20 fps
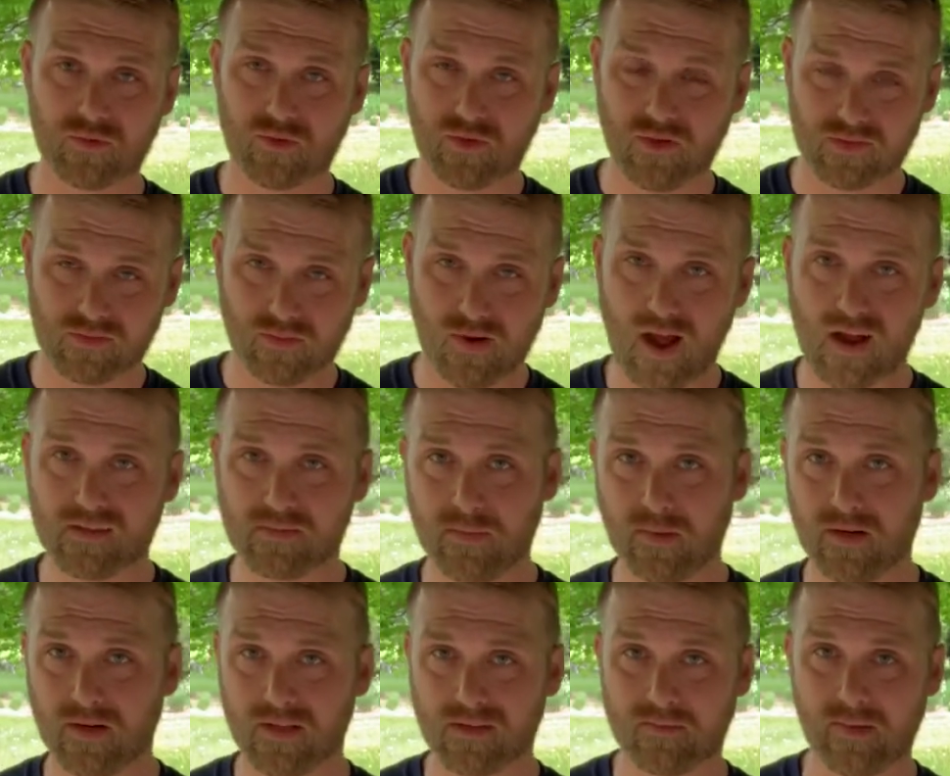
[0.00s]
Chris
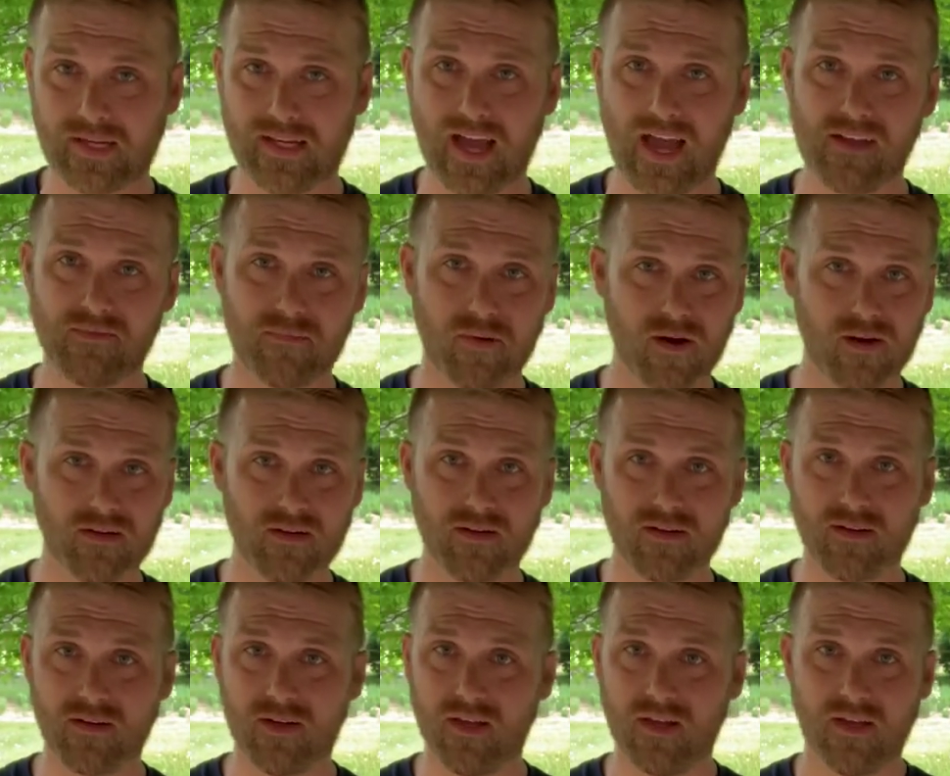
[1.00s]
Roxburgh is my dive
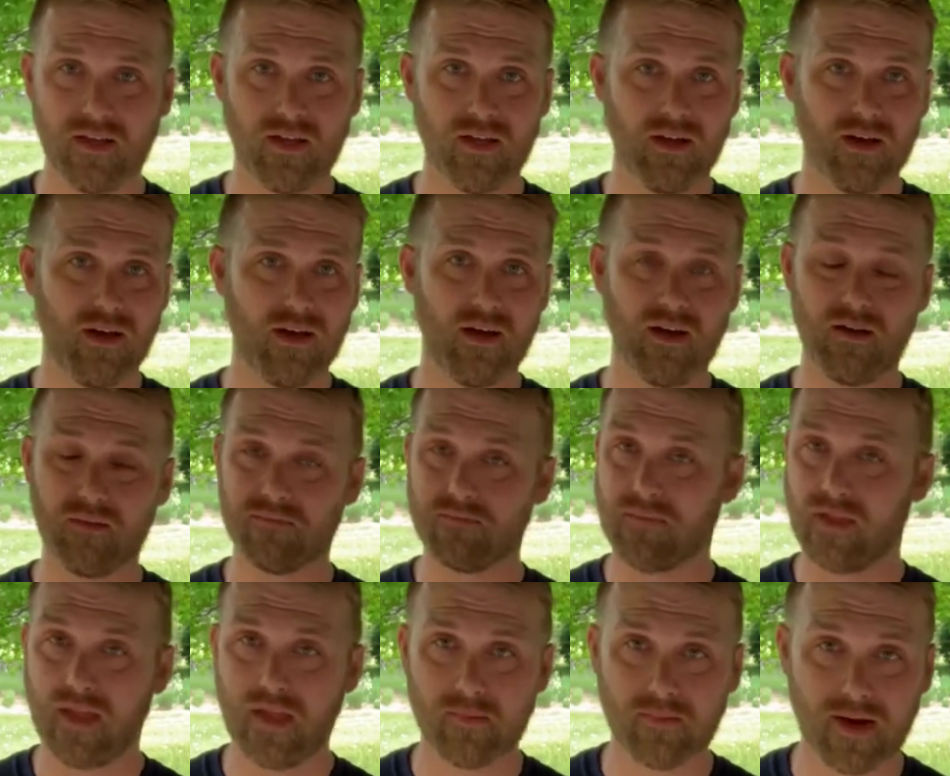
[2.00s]
partner.
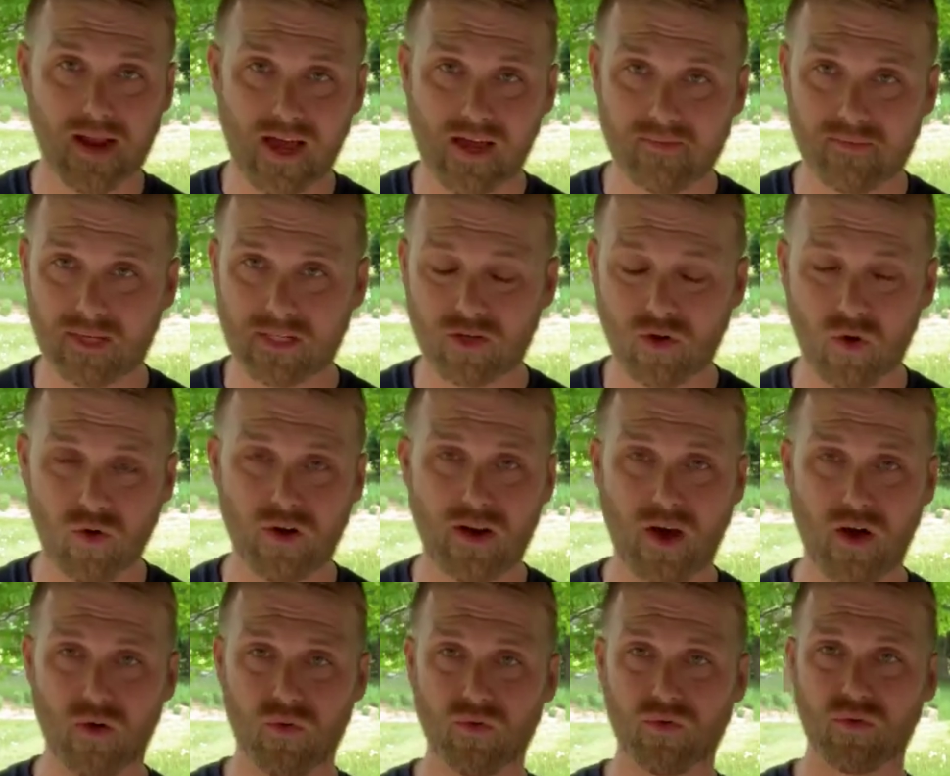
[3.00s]
Him and I have been going
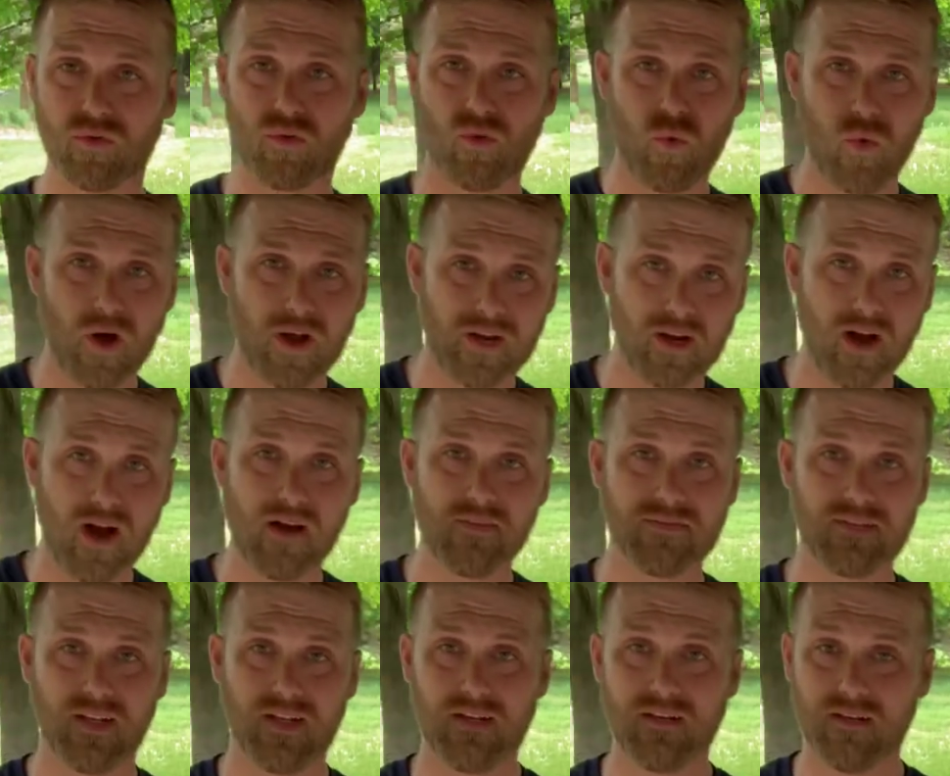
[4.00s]
out quite
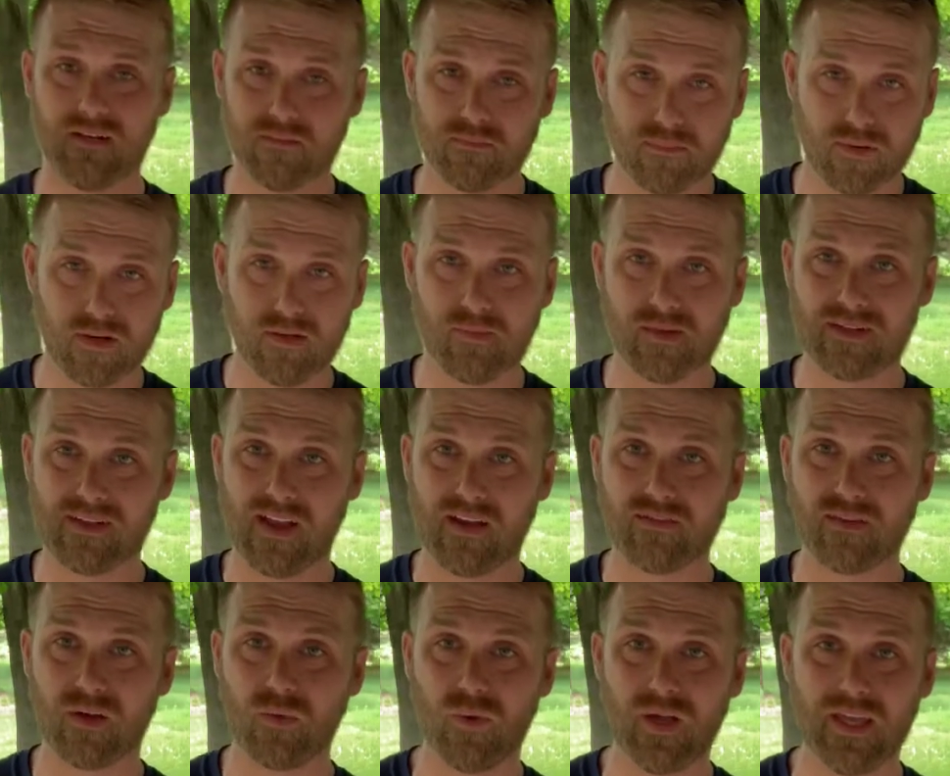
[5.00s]
often, pretty much
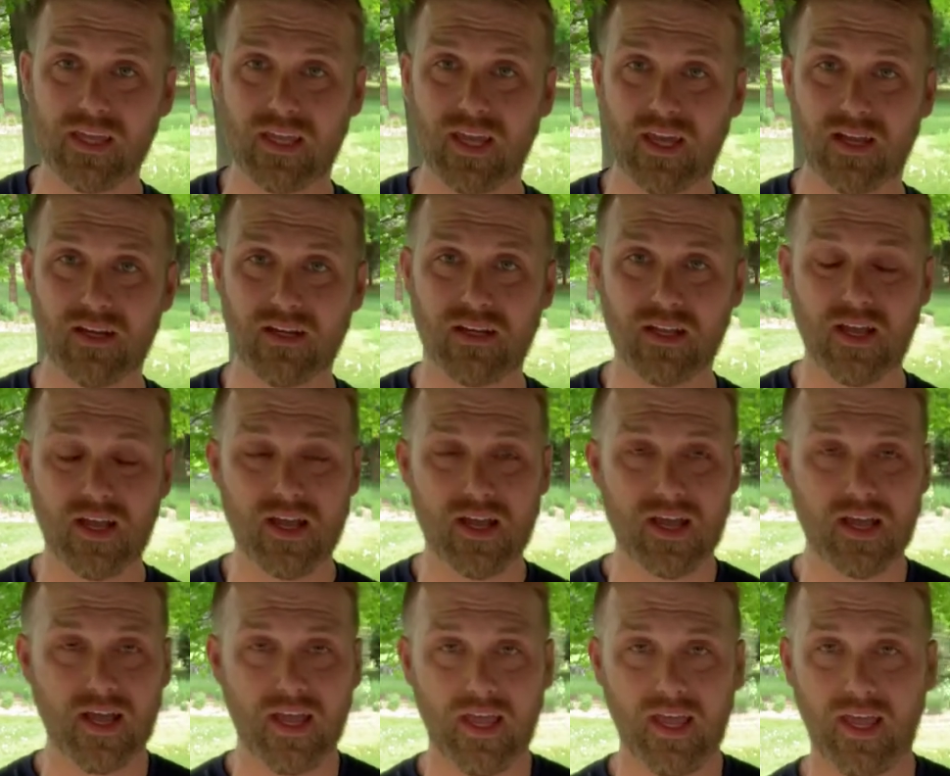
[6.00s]
every weekend,
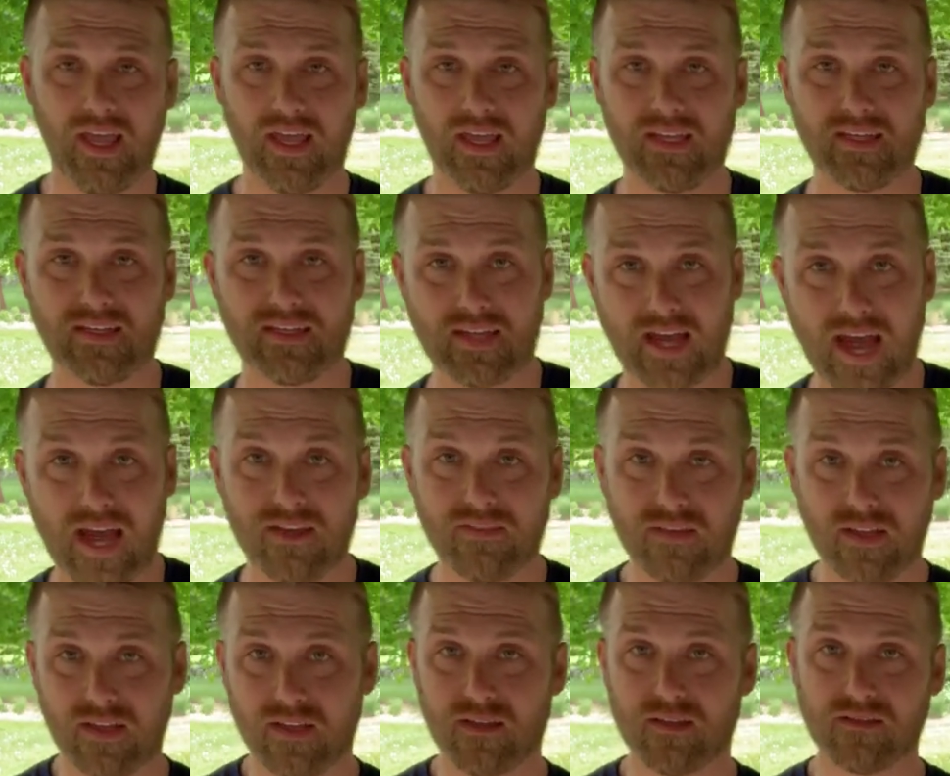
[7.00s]
and
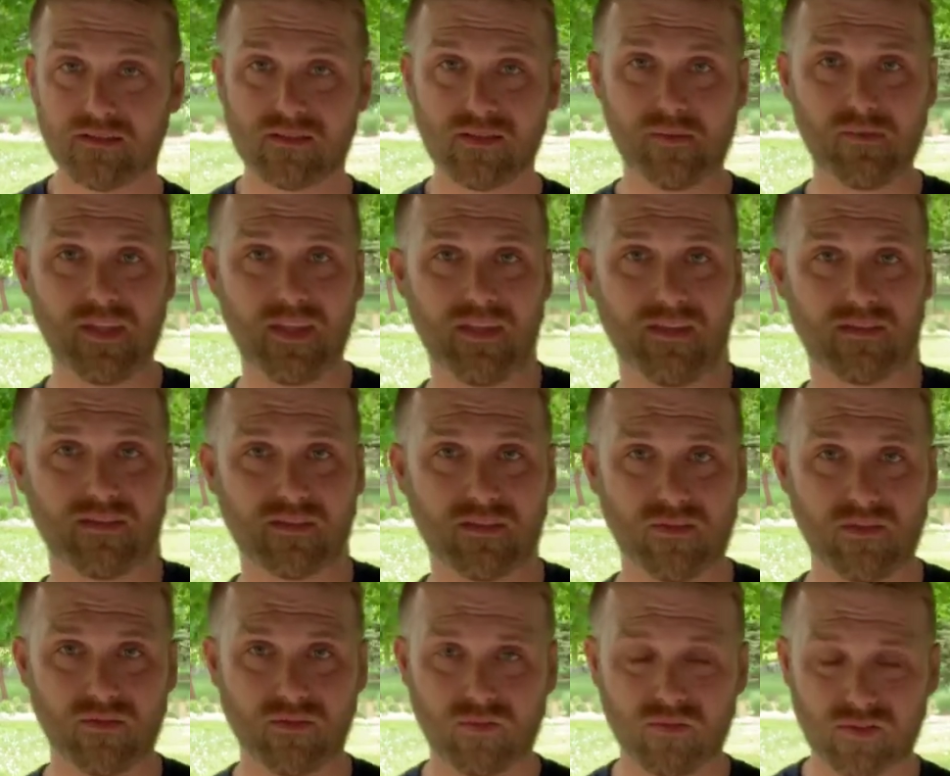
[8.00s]
diving some of these
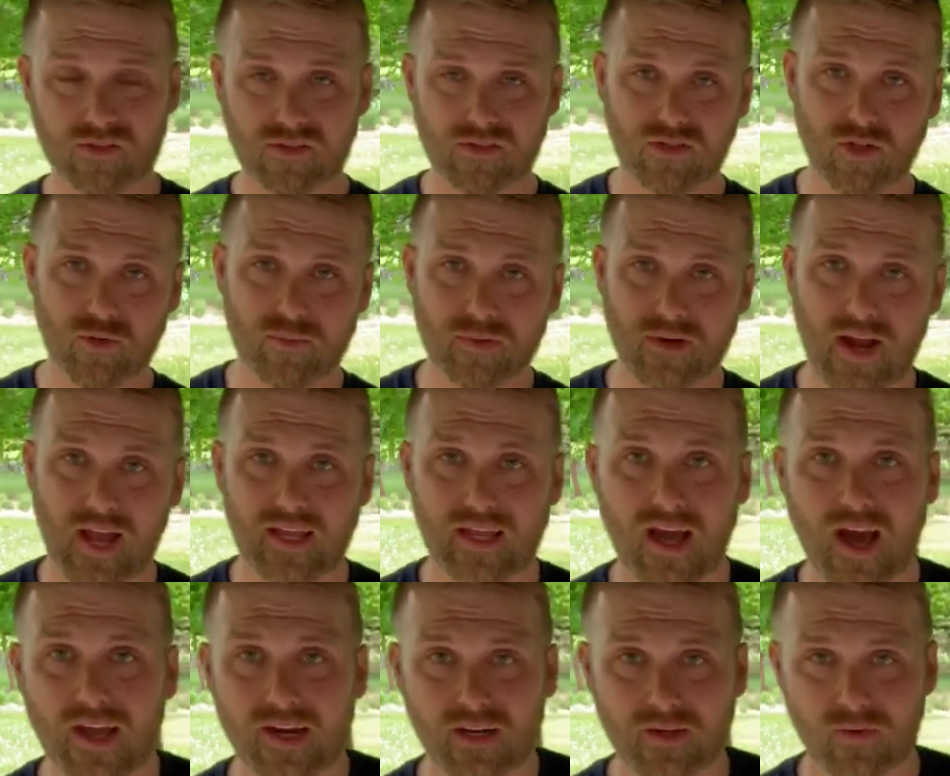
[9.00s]
super
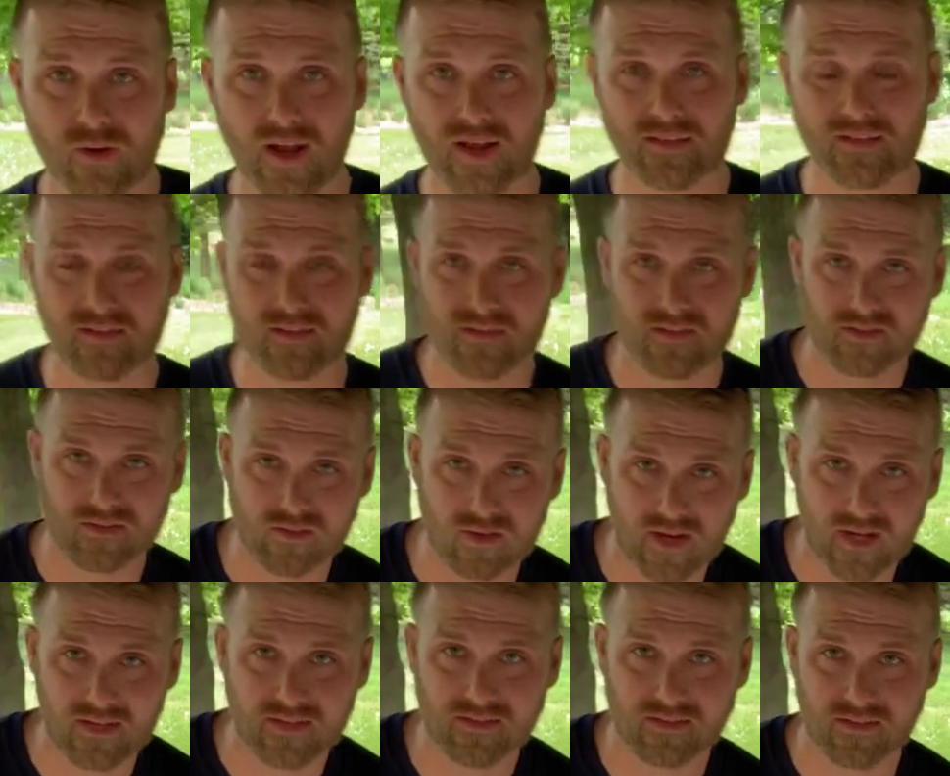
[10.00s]
iconic wrecks in the
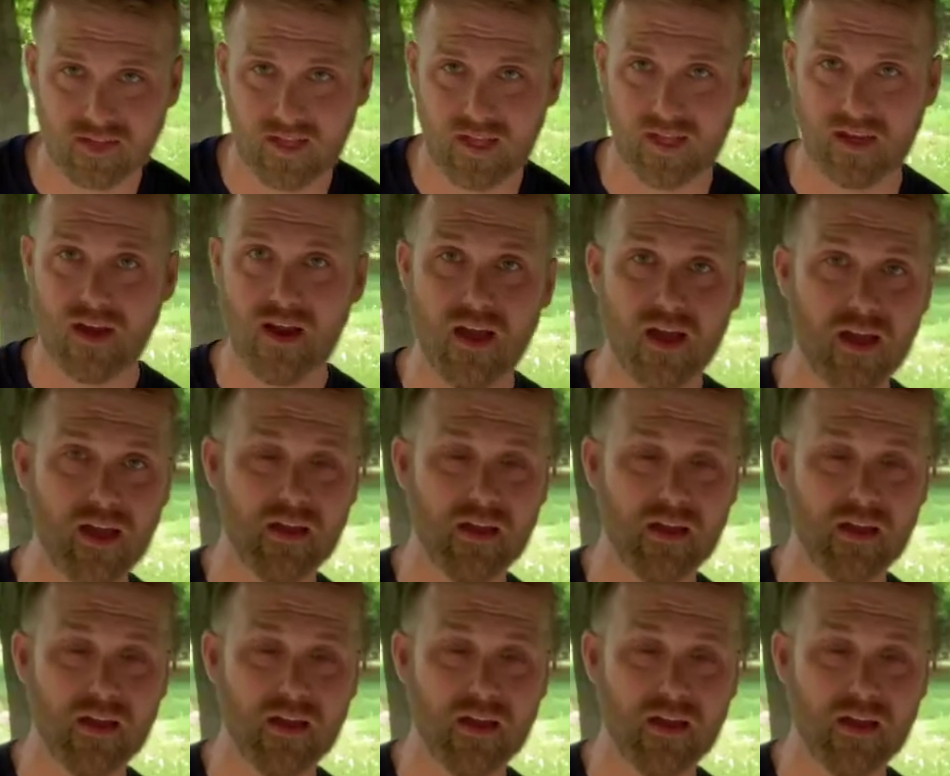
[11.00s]
Straits. And